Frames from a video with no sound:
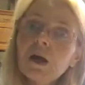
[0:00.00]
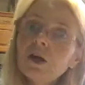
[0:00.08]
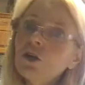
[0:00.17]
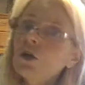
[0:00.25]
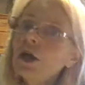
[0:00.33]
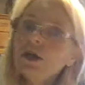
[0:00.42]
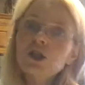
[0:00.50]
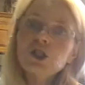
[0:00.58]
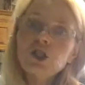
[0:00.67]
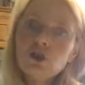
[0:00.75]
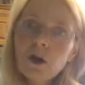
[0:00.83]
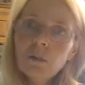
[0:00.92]
You had to
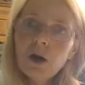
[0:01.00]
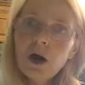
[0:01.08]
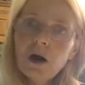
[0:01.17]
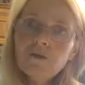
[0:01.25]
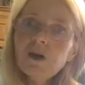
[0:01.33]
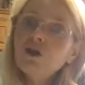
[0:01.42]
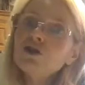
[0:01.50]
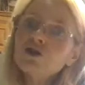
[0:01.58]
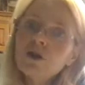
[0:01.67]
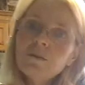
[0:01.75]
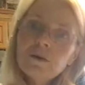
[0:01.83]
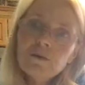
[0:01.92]
scrub it off, and you
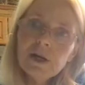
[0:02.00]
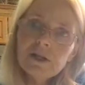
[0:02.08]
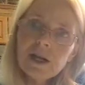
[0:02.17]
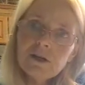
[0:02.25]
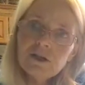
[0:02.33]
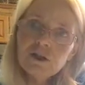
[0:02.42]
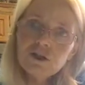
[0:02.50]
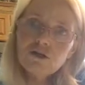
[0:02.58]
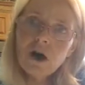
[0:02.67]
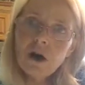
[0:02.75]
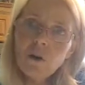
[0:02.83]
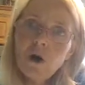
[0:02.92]
scrubbed it right down to the
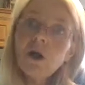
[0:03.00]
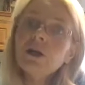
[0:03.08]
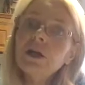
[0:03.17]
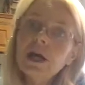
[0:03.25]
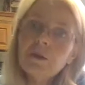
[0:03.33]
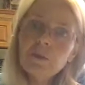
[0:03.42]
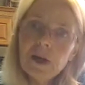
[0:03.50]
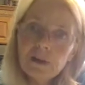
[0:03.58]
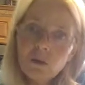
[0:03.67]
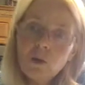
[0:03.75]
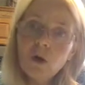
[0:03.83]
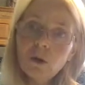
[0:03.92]
drywall, and you had to paint the
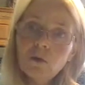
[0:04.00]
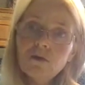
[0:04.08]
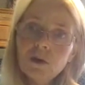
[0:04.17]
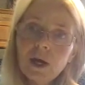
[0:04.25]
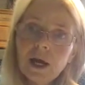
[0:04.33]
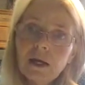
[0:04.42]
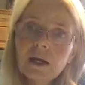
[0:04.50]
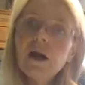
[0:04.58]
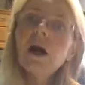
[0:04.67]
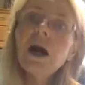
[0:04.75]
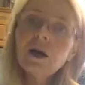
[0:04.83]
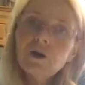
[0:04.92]
wall over again.
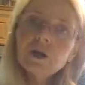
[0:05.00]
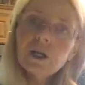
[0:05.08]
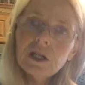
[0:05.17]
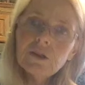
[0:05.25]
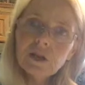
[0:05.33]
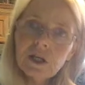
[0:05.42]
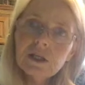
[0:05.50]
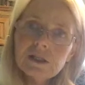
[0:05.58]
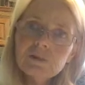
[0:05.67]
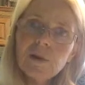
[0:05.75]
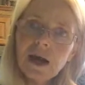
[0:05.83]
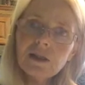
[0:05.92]
I could have killed the kids
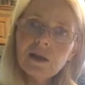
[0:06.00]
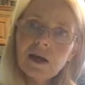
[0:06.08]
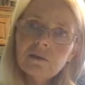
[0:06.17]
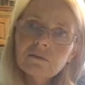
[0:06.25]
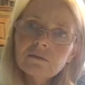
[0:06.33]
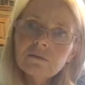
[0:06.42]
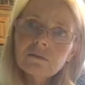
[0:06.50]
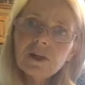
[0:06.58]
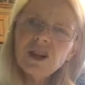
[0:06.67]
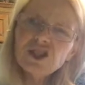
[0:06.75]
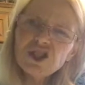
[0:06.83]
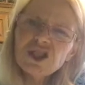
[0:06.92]
back then. I
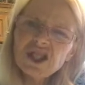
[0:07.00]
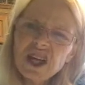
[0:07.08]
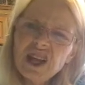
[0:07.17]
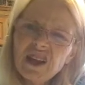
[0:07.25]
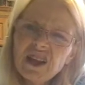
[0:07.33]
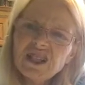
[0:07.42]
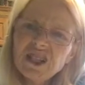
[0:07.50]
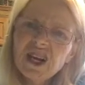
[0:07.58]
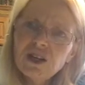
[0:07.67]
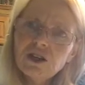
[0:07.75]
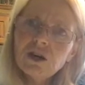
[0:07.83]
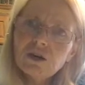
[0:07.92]
shouldn't say that today.
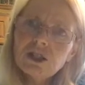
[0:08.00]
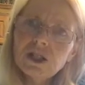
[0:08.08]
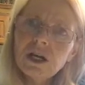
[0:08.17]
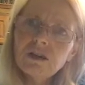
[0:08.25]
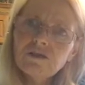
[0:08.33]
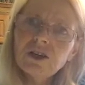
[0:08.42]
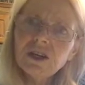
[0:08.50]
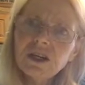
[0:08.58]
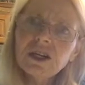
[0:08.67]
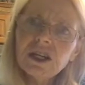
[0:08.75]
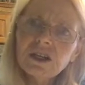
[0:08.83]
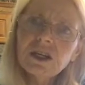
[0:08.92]
You go to jail if you could
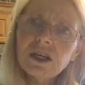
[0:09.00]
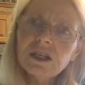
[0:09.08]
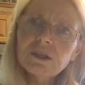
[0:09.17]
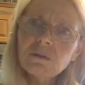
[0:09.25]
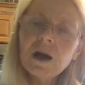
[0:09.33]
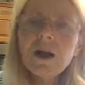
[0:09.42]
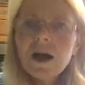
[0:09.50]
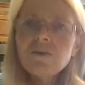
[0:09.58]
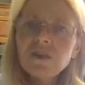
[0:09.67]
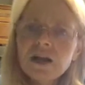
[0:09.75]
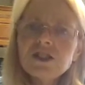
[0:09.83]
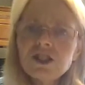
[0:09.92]
have killed the kids. But
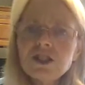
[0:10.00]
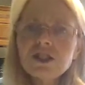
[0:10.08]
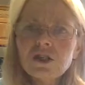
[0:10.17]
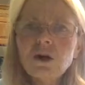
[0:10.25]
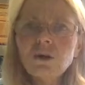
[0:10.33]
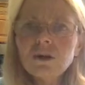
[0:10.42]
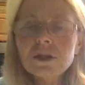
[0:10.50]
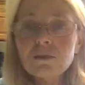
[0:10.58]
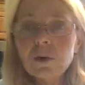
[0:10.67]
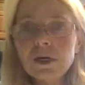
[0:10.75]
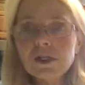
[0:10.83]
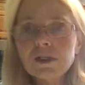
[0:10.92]
that's just an old
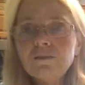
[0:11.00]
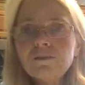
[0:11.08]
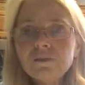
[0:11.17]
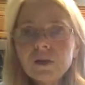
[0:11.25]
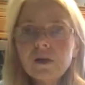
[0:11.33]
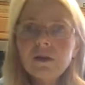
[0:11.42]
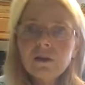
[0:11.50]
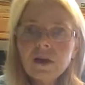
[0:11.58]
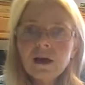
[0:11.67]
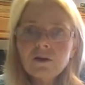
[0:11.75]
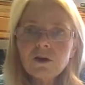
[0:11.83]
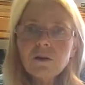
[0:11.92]
expression
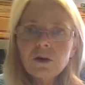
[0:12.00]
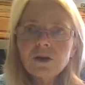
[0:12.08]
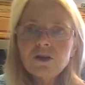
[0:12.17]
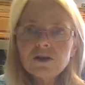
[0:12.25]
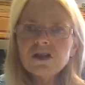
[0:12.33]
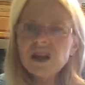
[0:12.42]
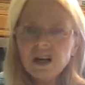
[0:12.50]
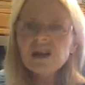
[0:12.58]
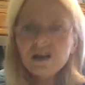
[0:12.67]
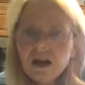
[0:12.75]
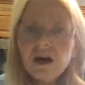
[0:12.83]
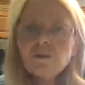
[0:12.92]
that grandma used,
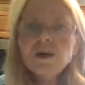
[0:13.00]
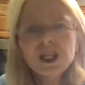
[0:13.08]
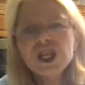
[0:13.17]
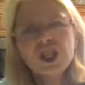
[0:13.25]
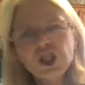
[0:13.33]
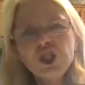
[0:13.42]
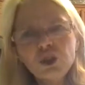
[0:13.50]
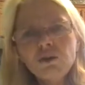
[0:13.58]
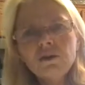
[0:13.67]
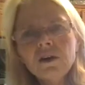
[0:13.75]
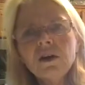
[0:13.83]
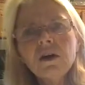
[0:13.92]
that I'm going to kill you,
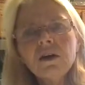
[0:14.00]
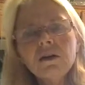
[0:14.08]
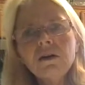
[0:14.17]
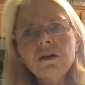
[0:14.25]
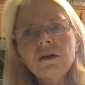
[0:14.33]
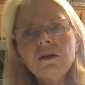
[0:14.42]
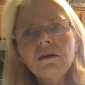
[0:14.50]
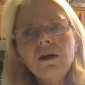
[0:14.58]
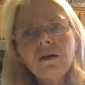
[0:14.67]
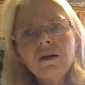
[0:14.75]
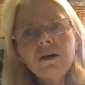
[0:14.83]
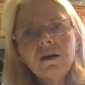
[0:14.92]
you know.